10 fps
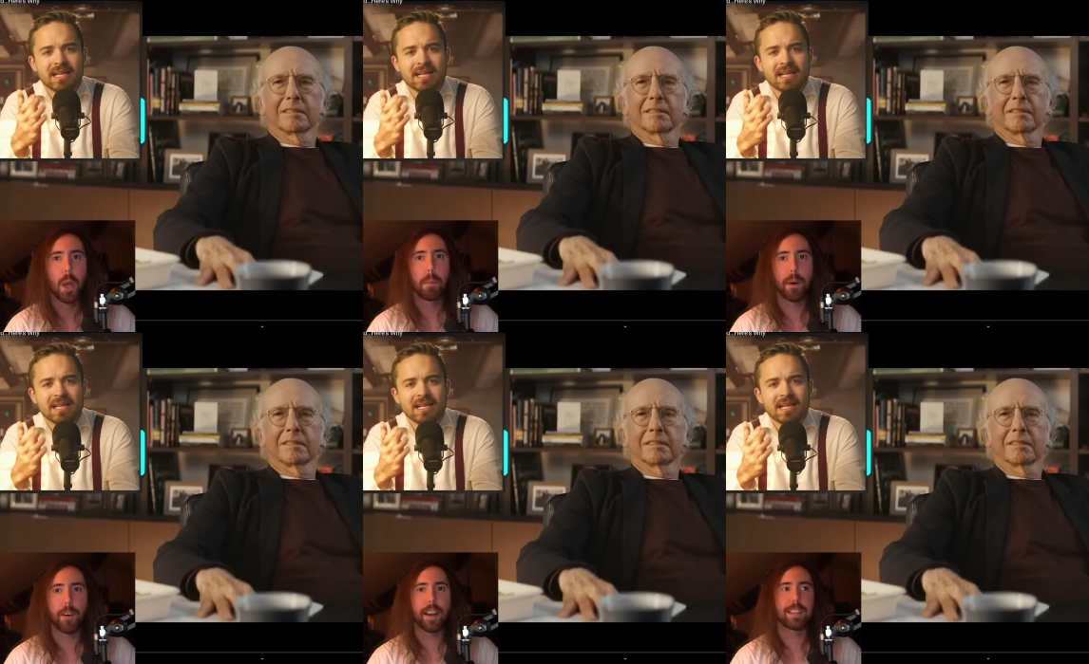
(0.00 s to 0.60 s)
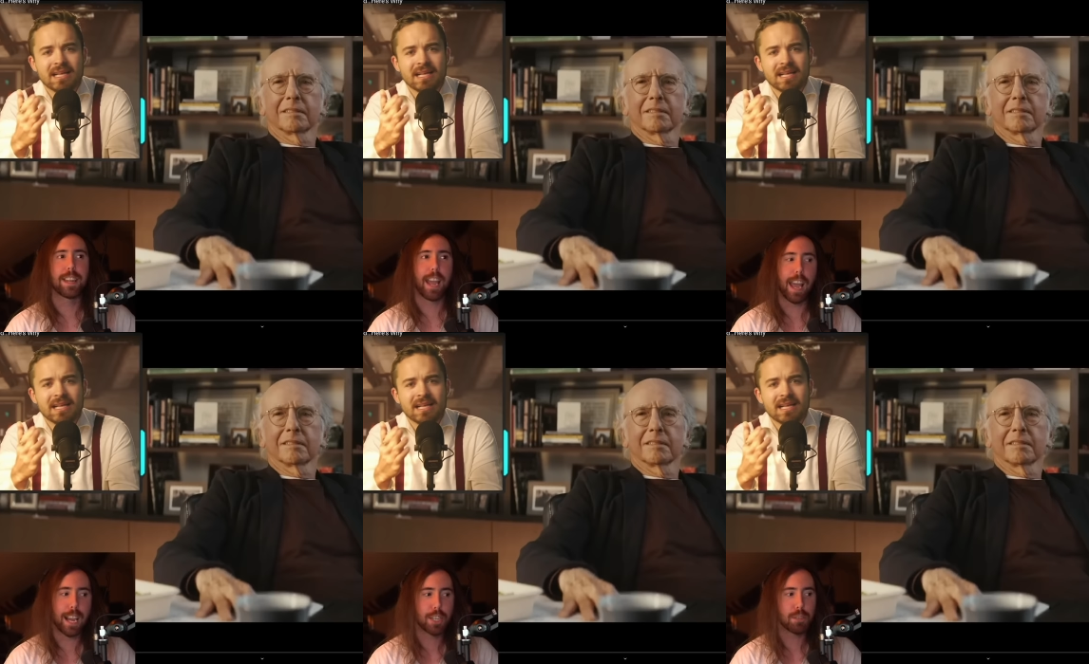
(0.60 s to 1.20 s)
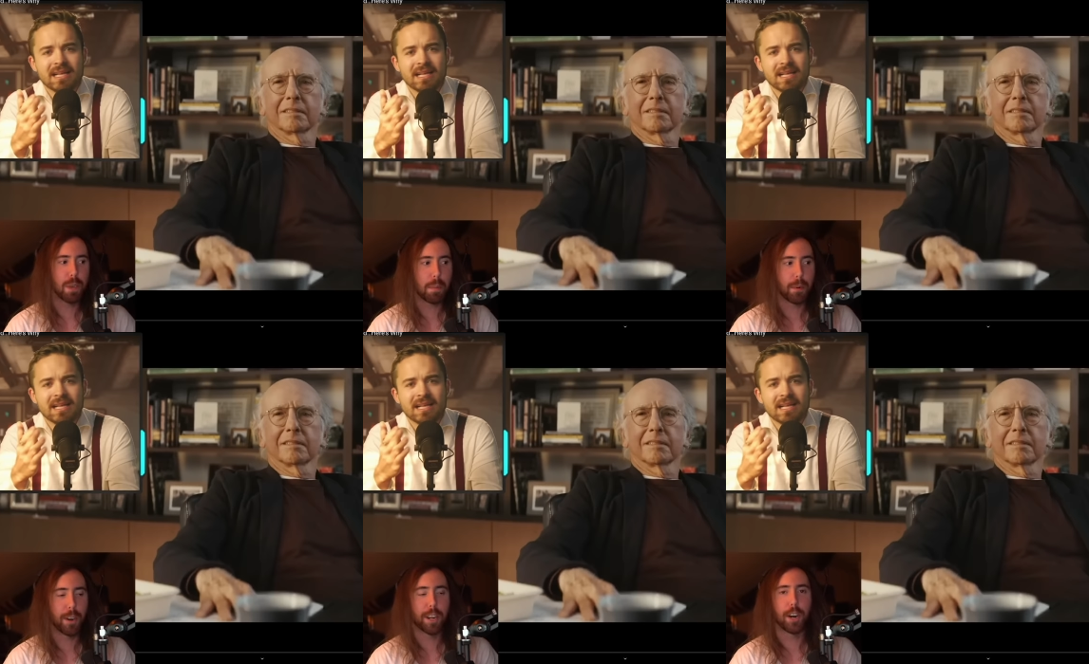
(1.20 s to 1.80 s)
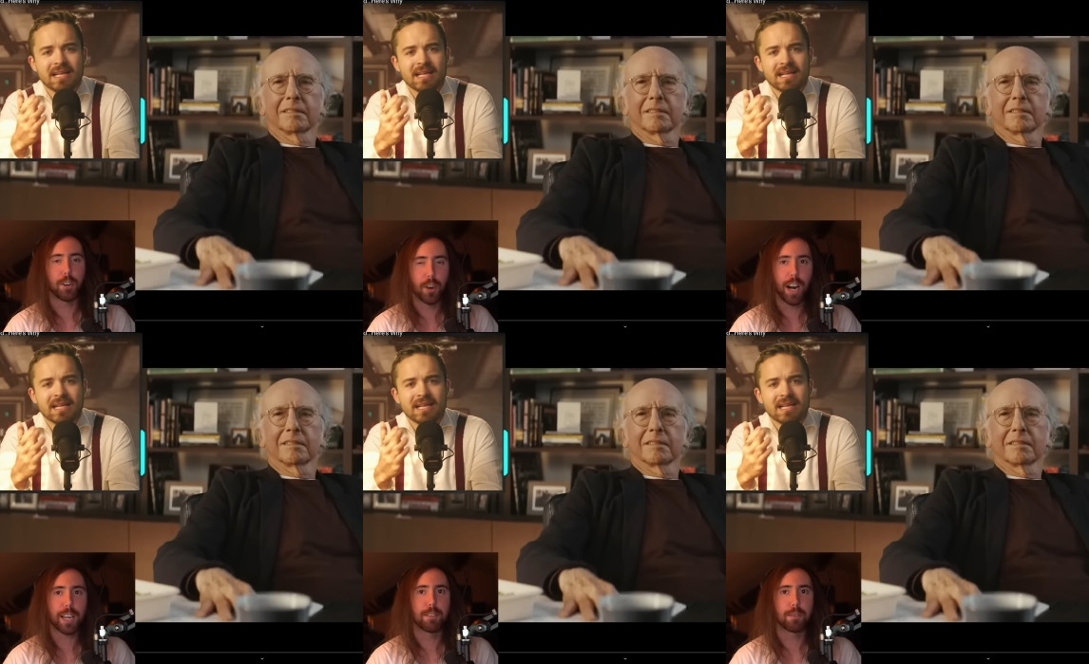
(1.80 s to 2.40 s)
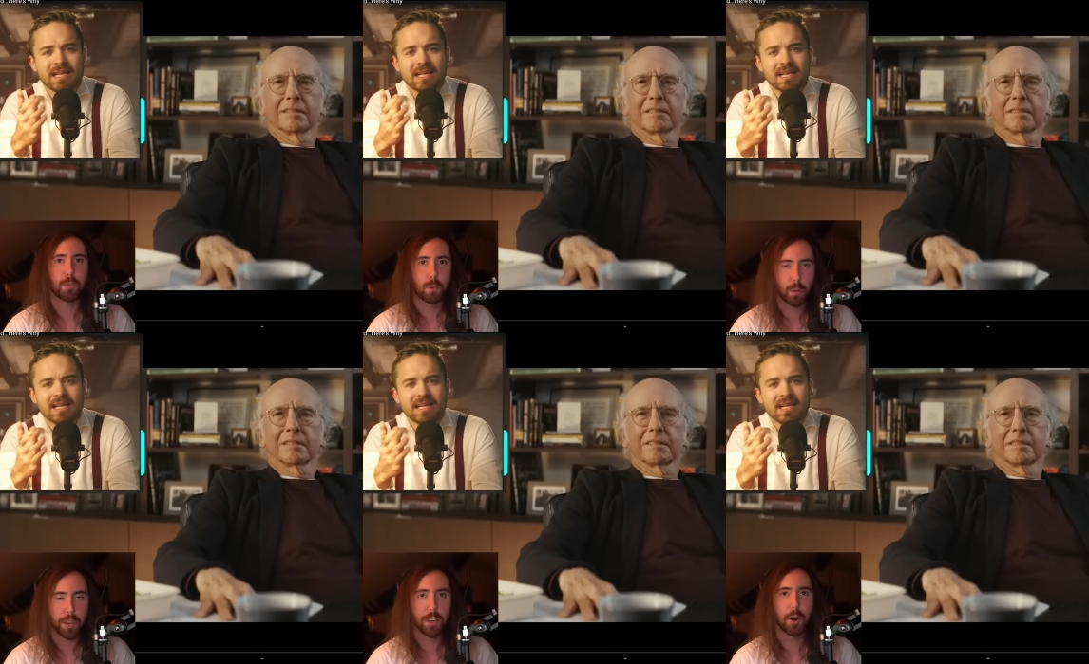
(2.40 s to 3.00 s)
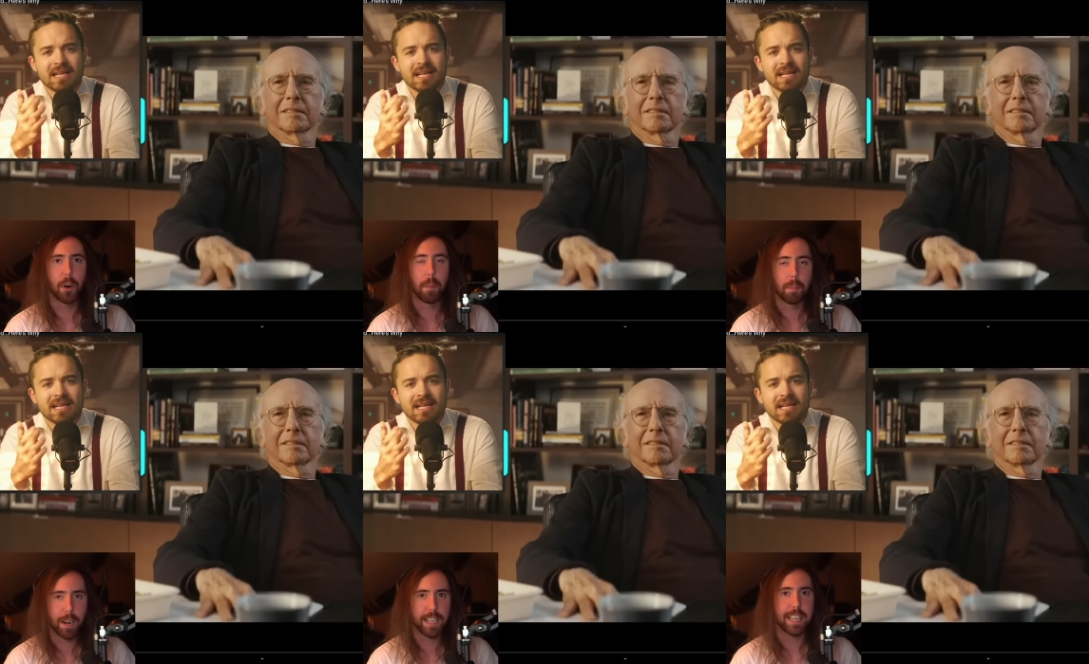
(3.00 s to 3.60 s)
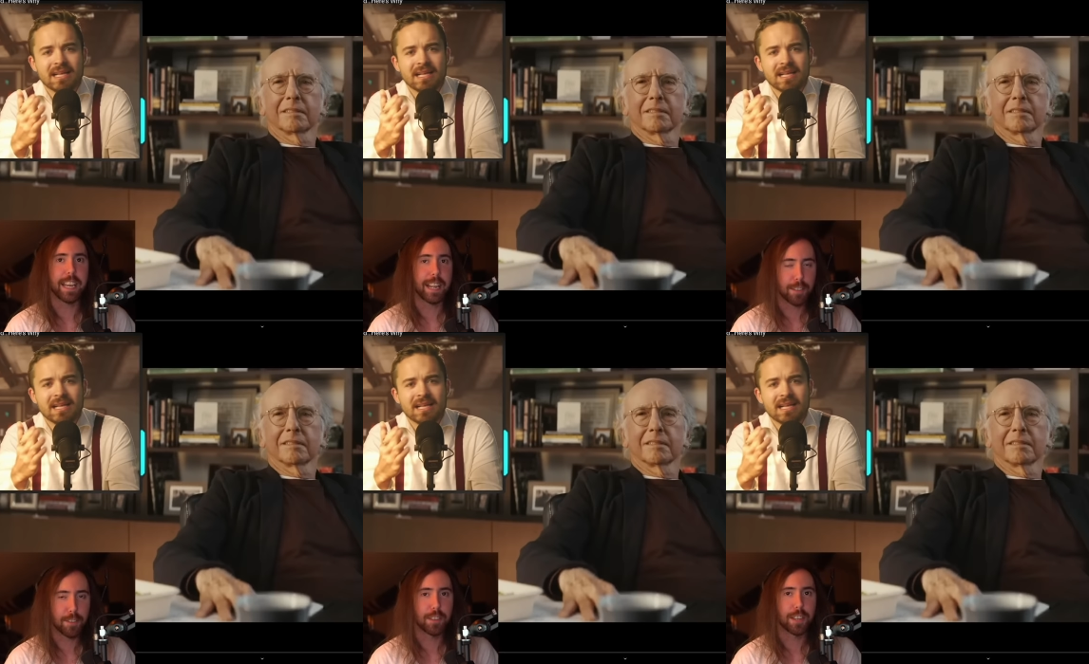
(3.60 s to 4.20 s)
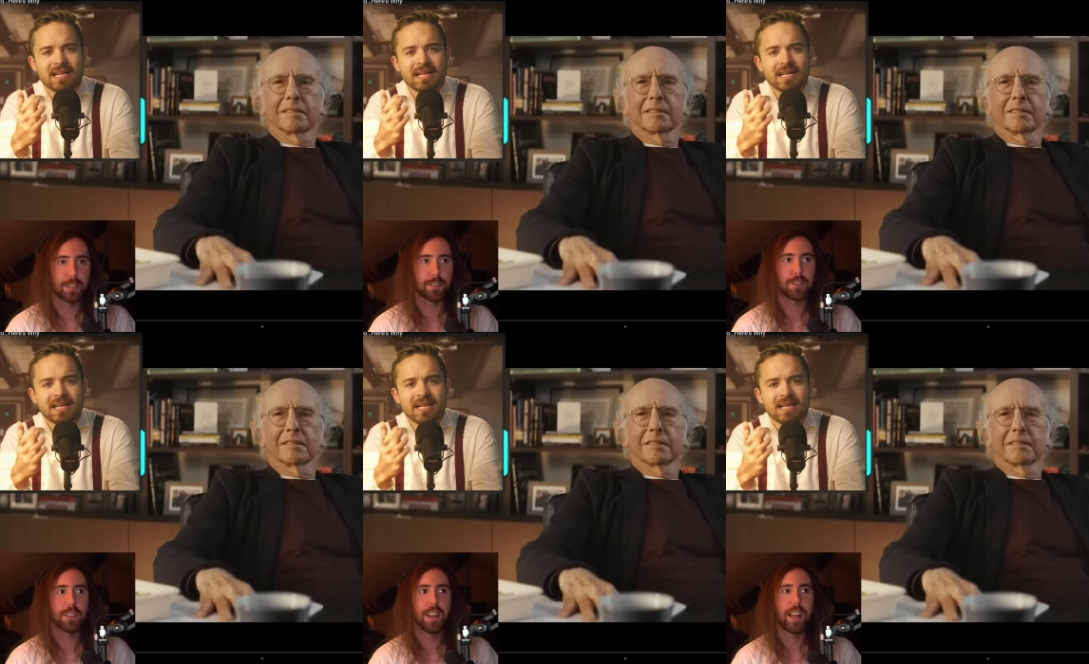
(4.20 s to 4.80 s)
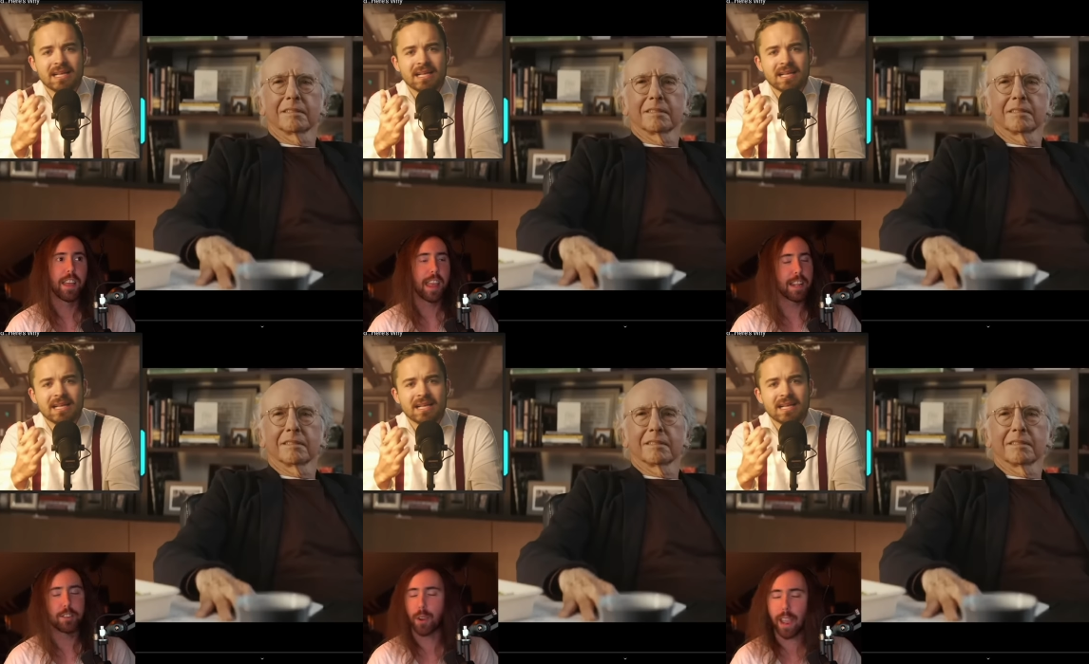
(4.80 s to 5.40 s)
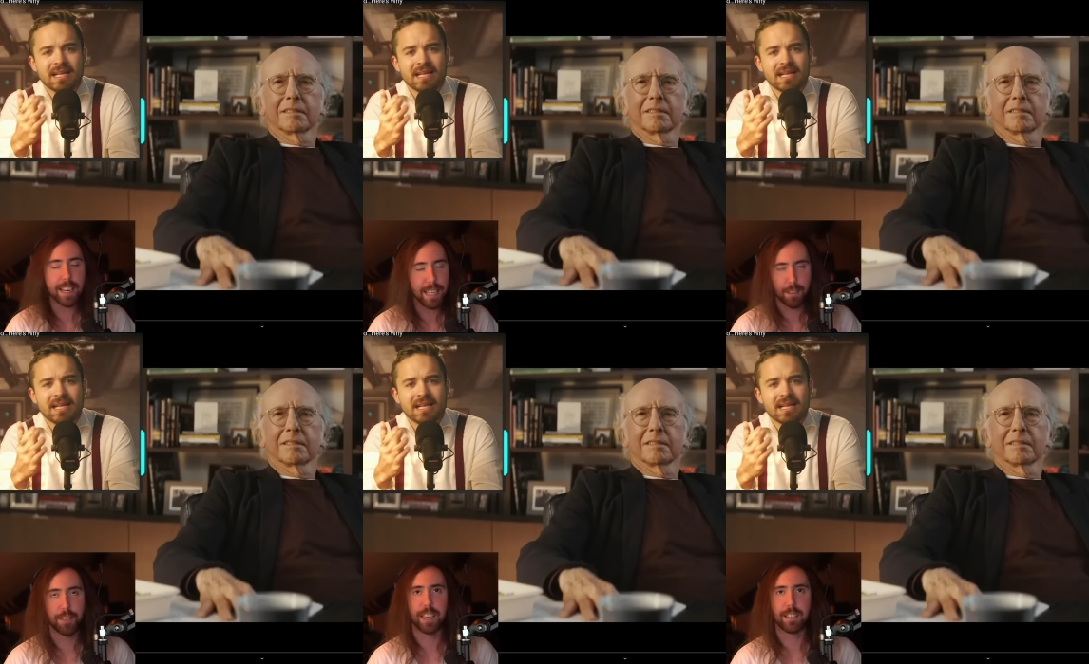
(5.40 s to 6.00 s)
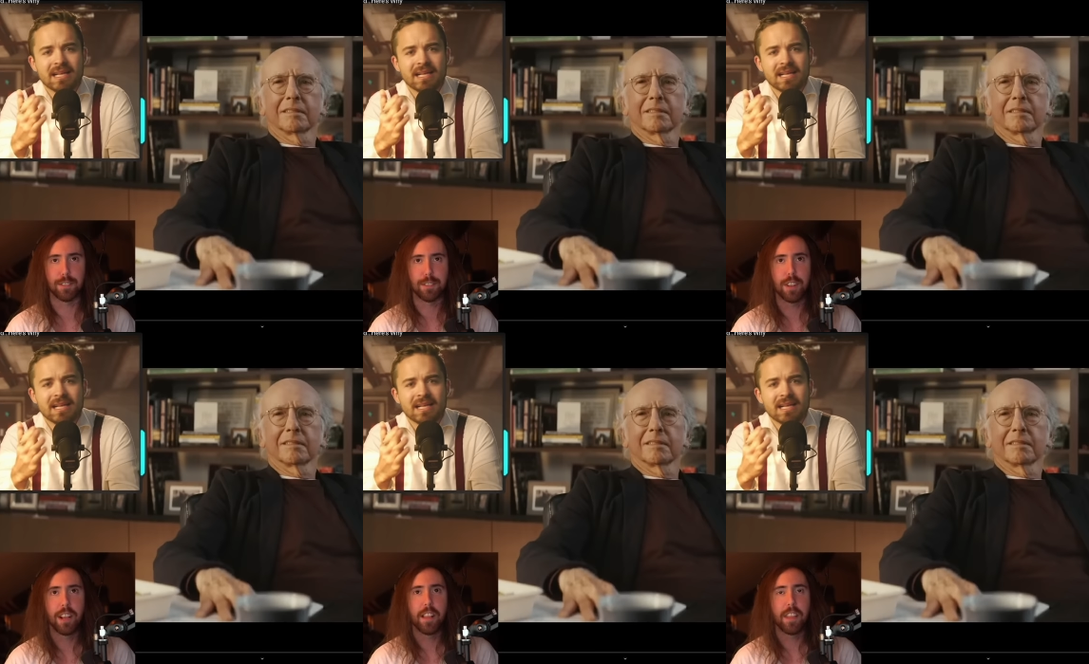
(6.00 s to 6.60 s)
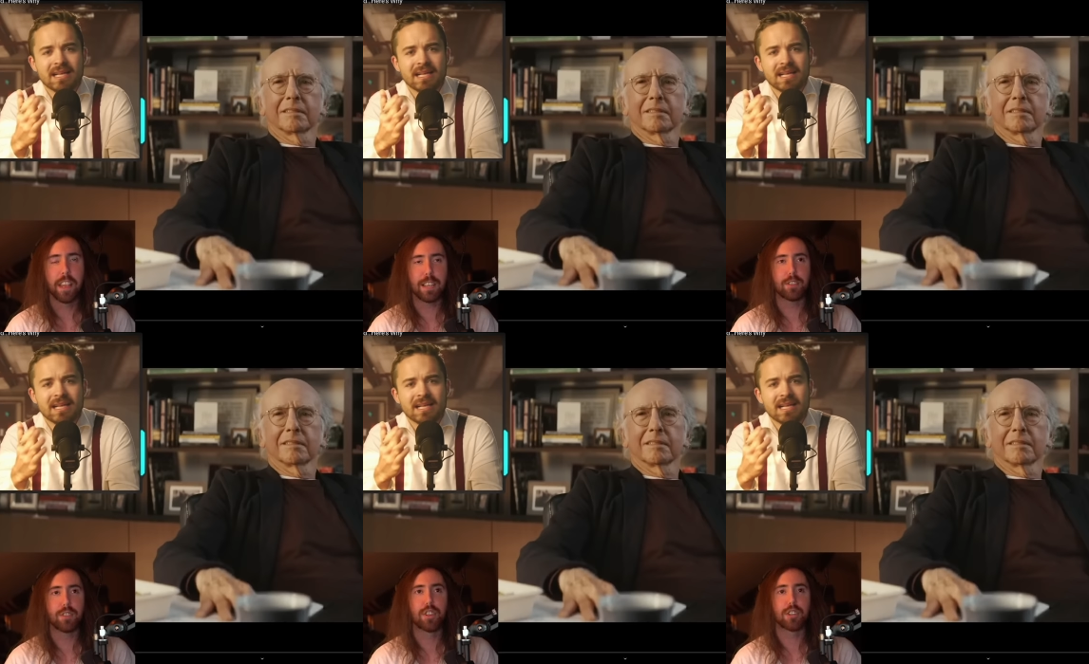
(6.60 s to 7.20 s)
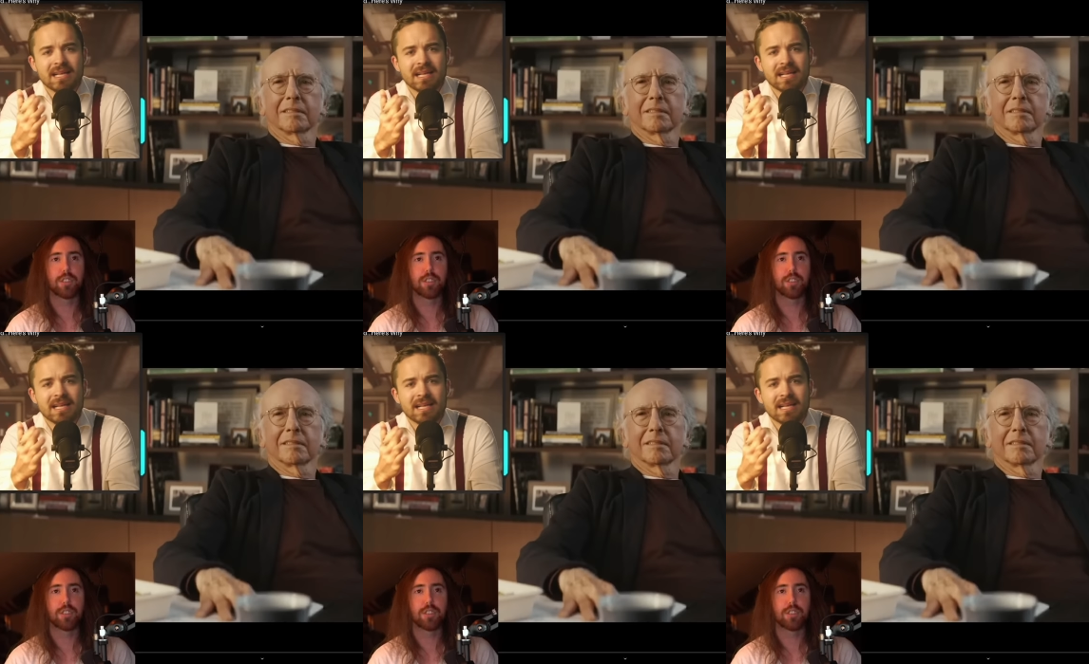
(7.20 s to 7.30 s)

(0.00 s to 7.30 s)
Speaker 1: But like to actually put a lot of real money into this, into any of these, is just